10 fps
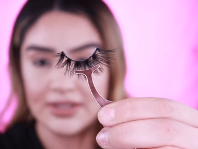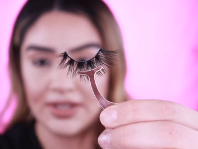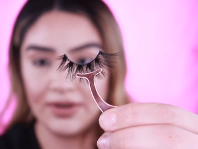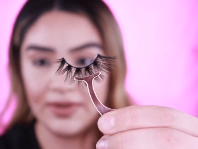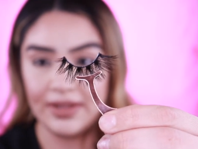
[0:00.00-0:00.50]

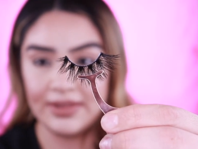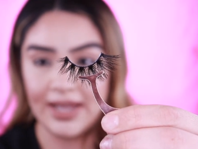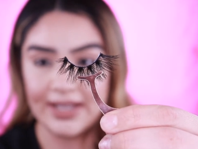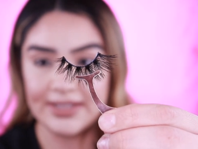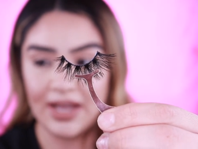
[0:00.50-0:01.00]
So
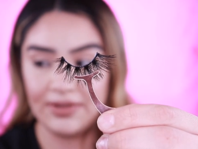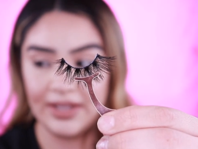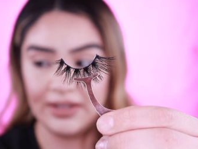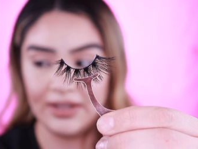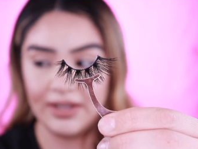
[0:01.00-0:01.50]
that's how
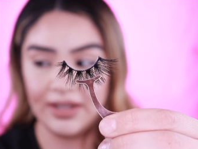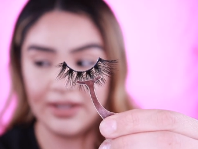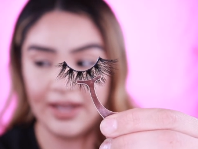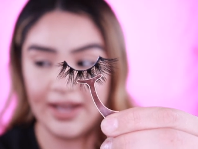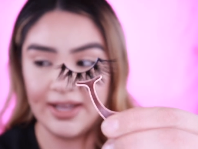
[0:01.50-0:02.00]
they look,
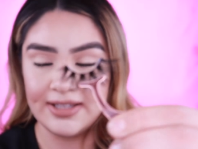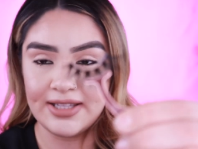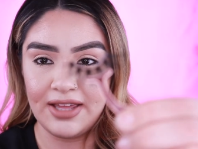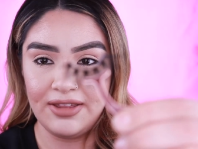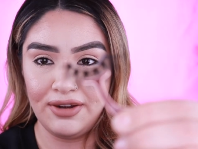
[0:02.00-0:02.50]

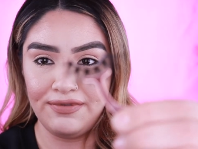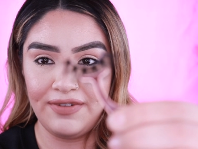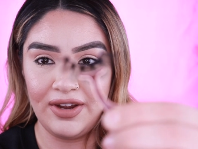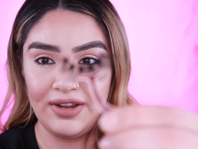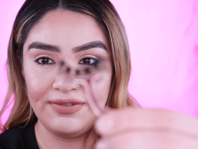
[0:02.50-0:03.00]
guys. They're
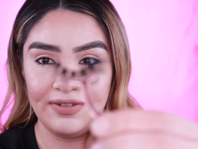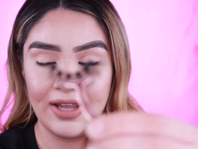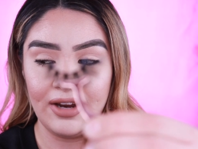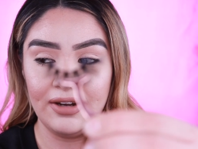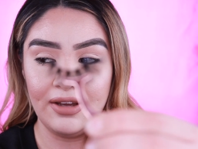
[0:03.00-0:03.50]
very
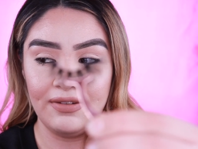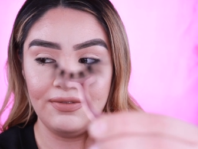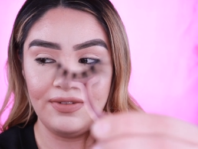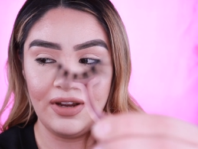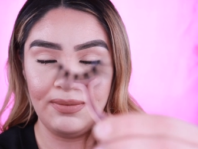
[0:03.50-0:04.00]
flared,
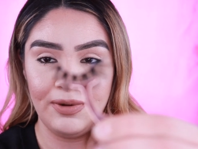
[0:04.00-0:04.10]
very